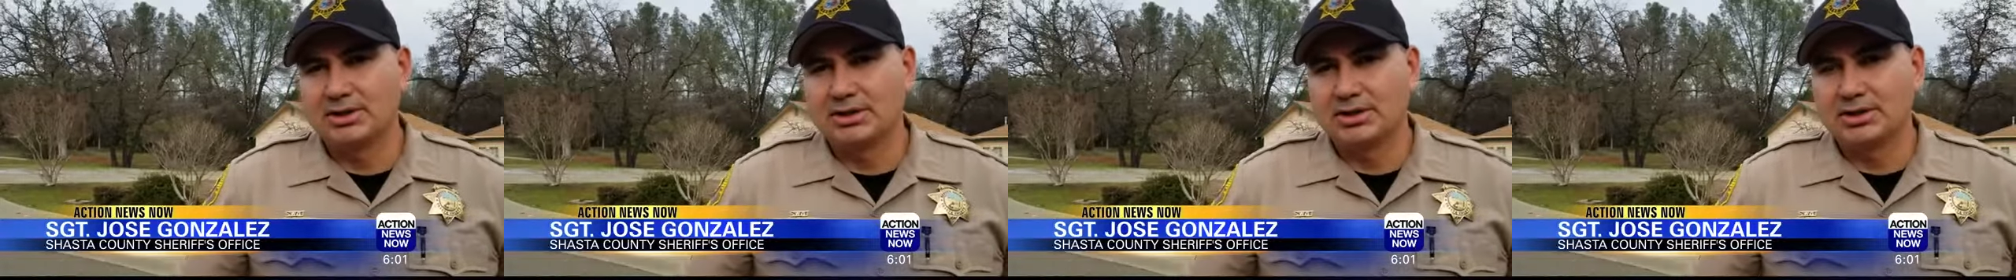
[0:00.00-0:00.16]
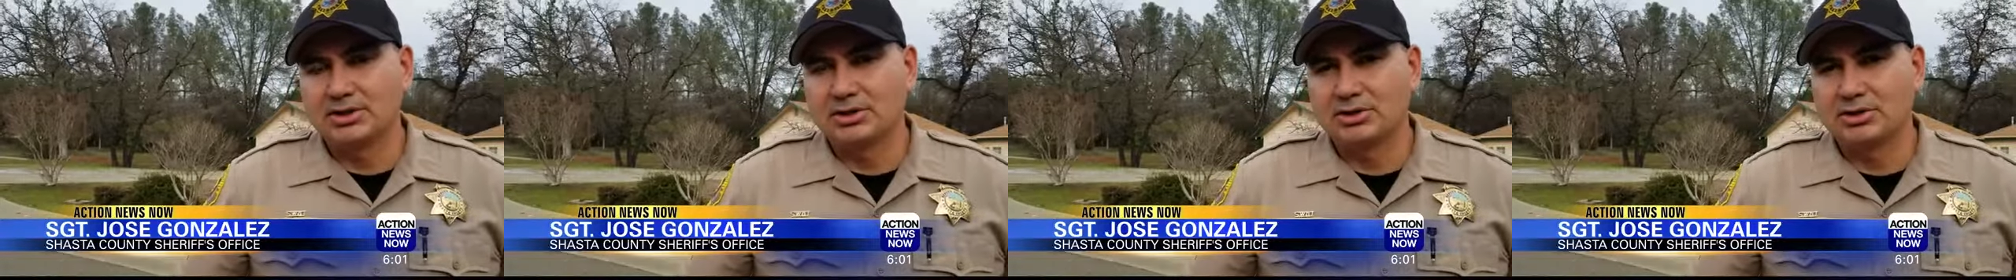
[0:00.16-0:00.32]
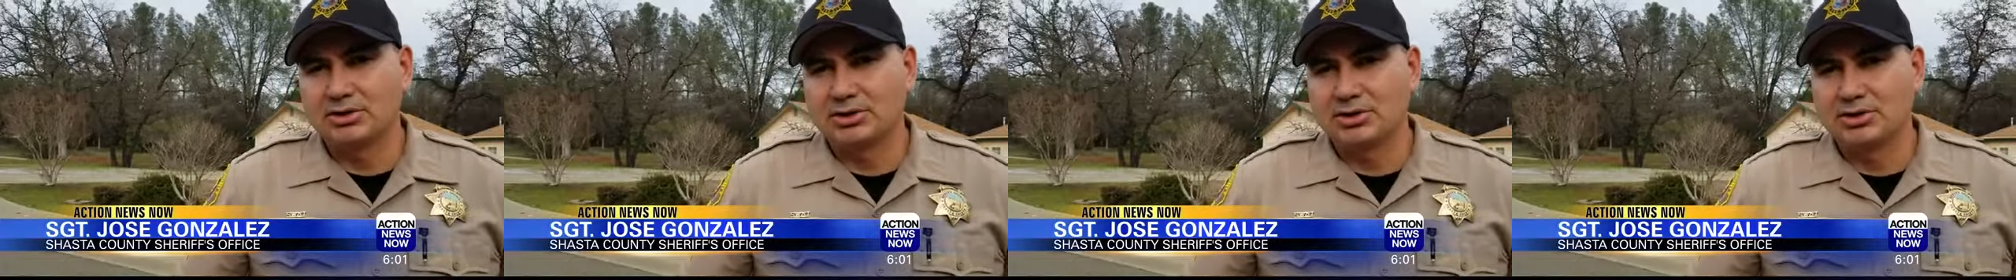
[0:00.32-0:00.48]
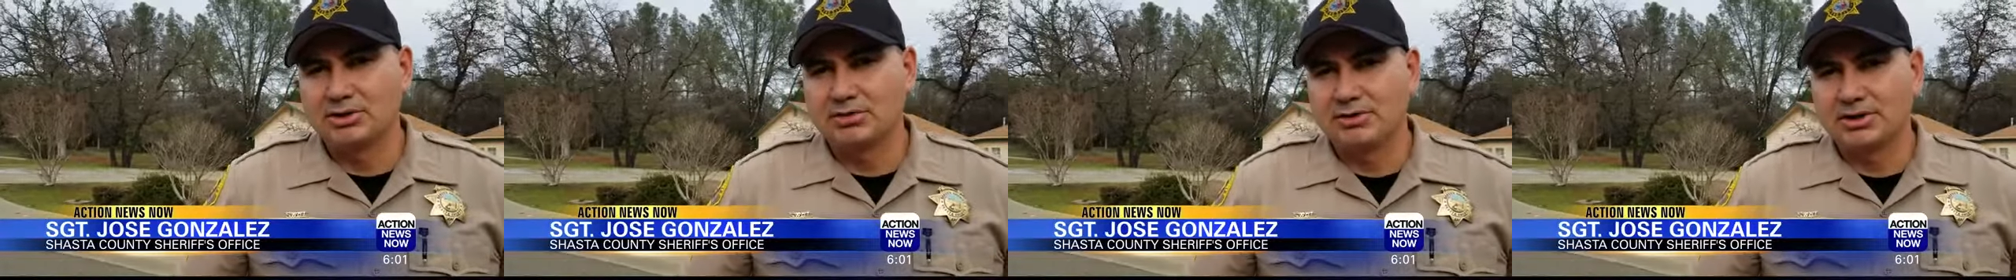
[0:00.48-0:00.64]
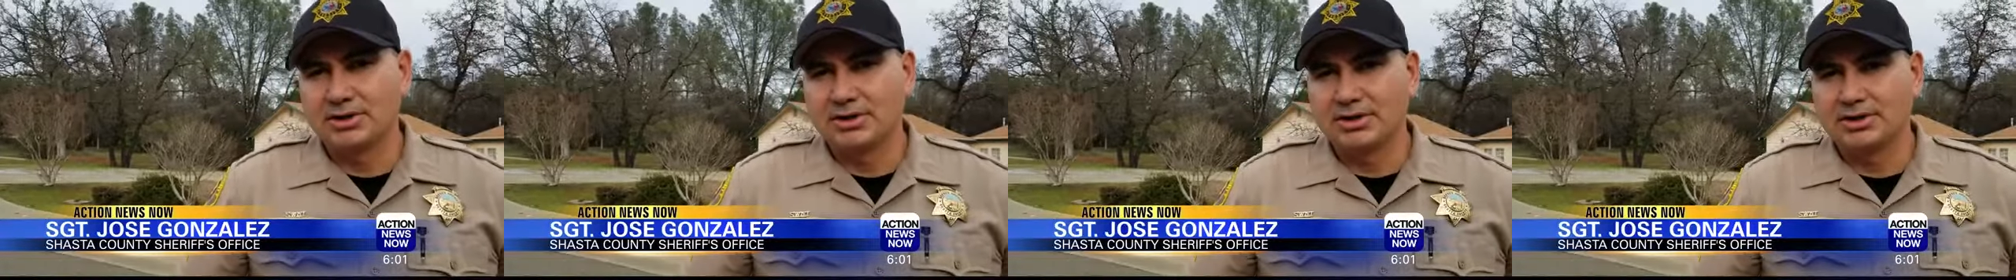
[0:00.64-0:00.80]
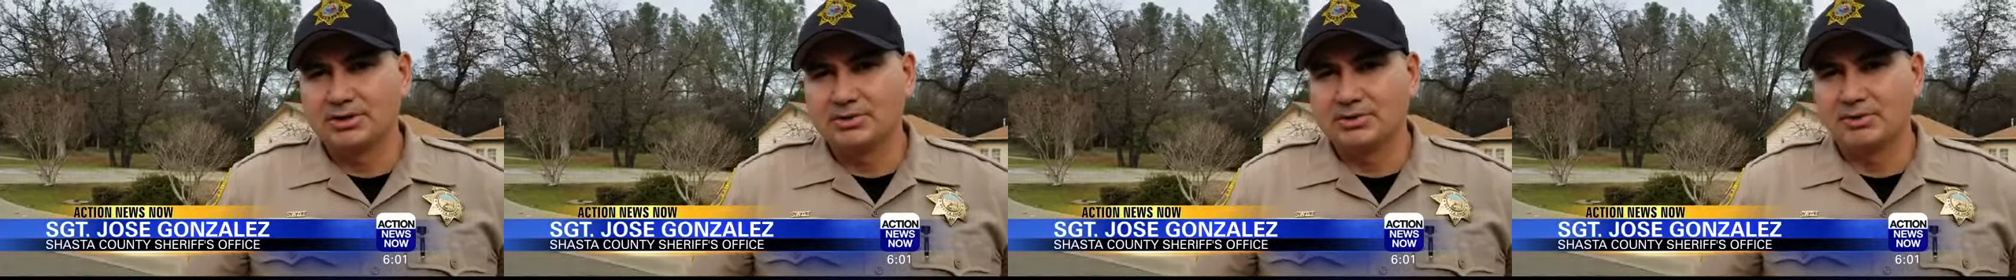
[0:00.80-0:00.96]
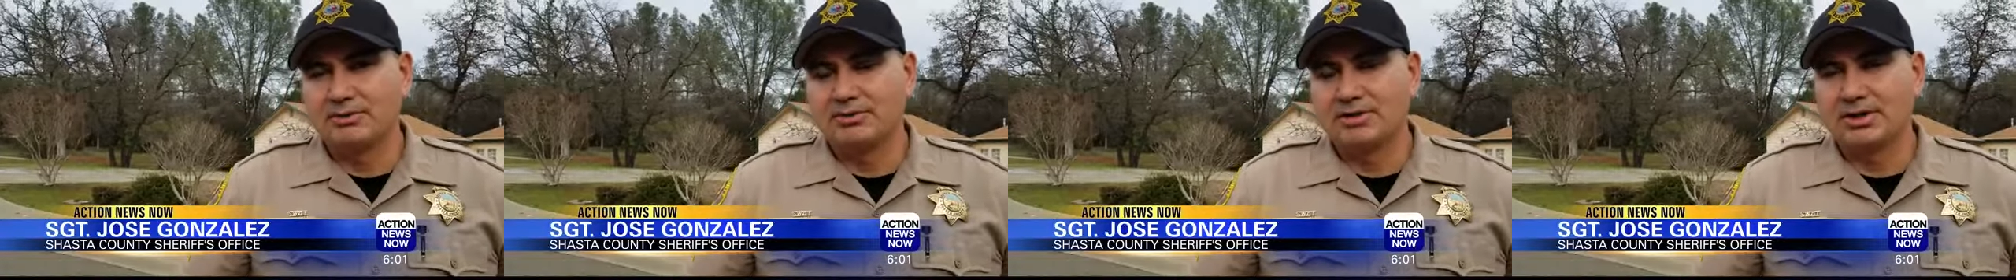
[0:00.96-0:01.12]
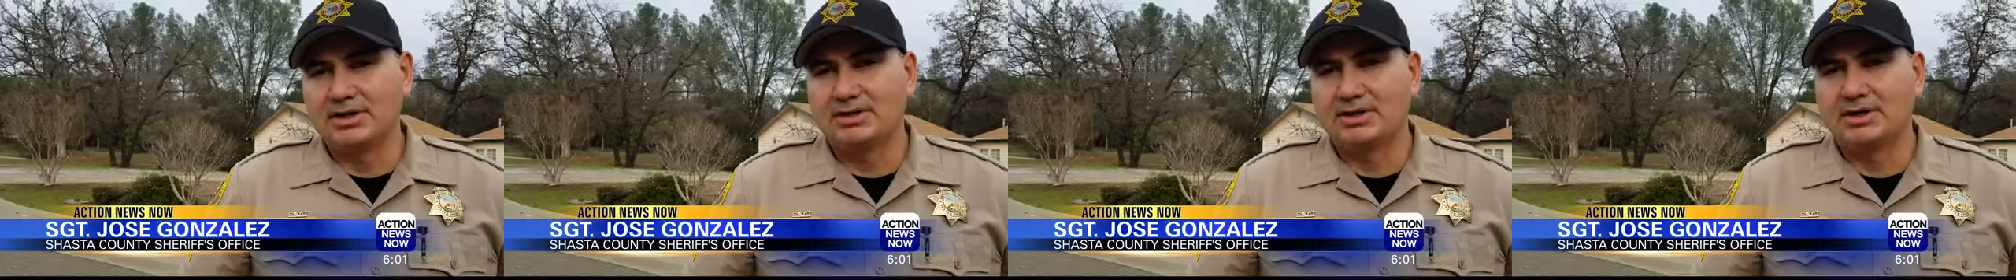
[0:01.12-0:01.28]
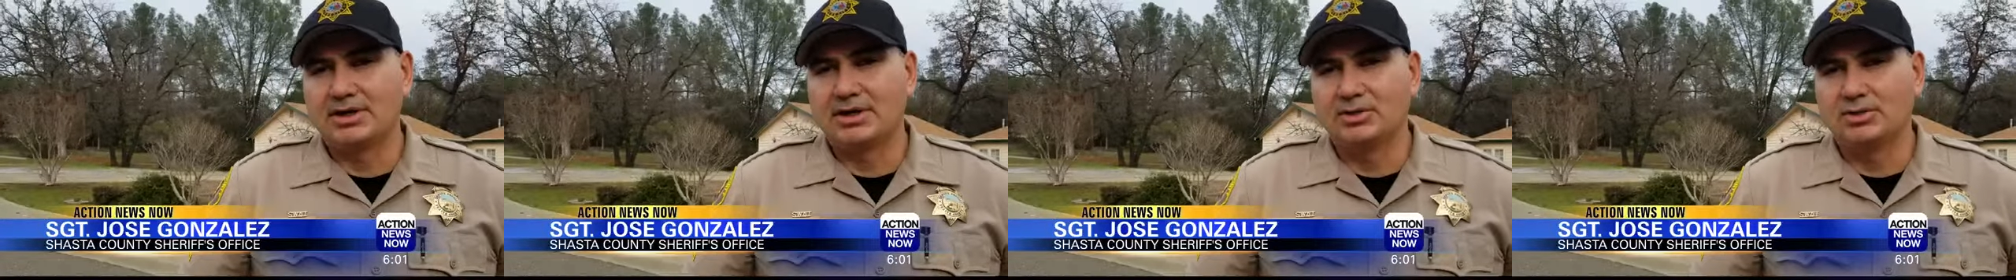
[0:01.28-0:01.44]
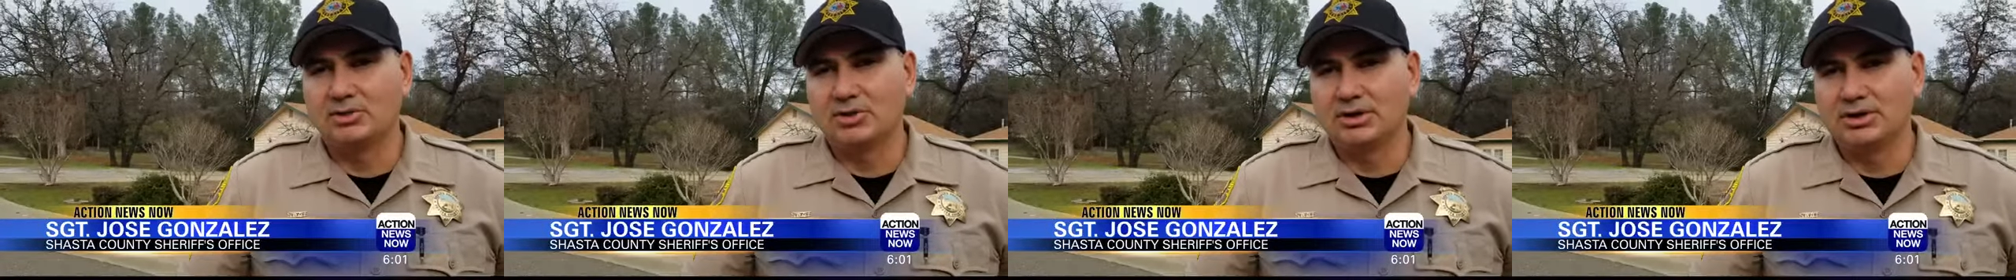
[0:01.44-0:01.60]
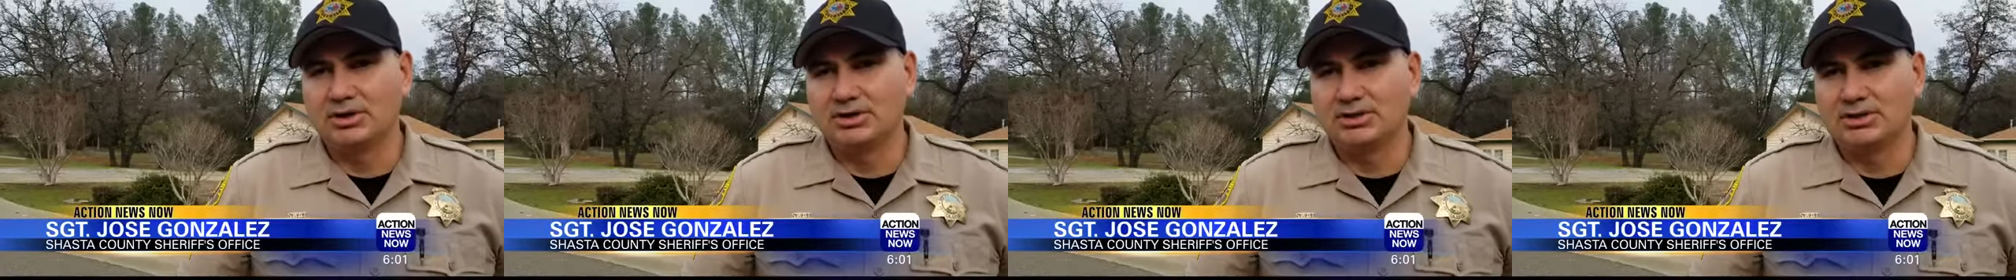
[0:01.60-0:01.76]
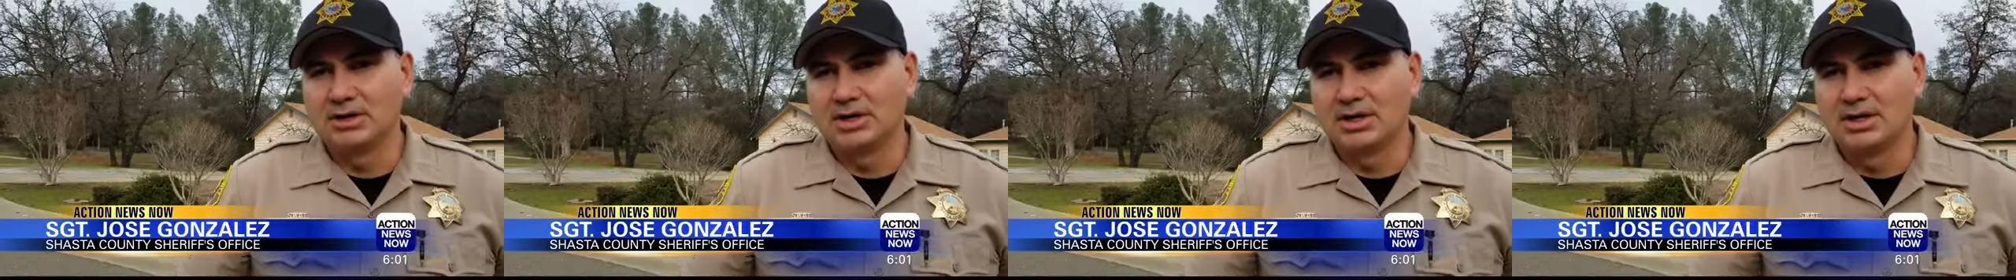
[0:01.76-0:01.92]
conclusion of all this, we found that it
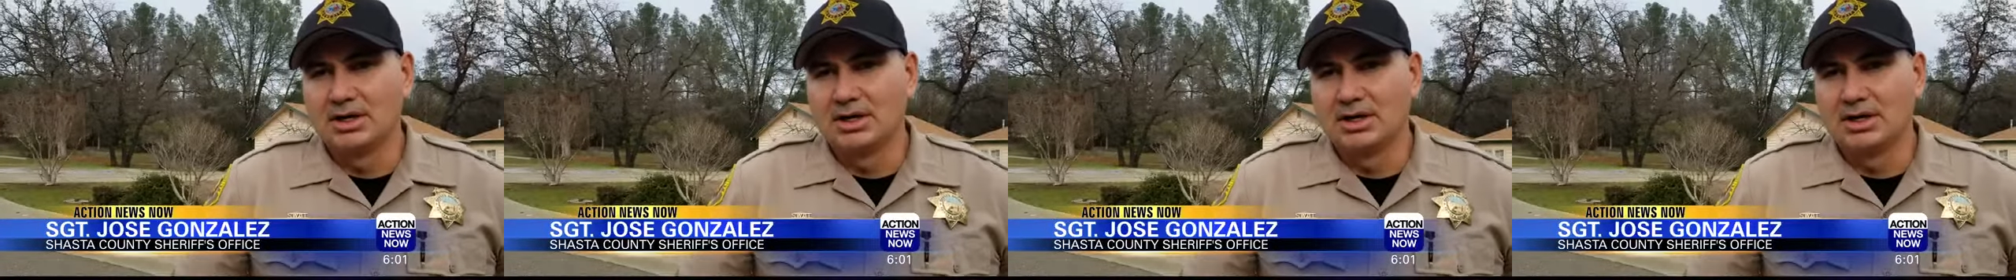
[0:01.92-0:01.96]
was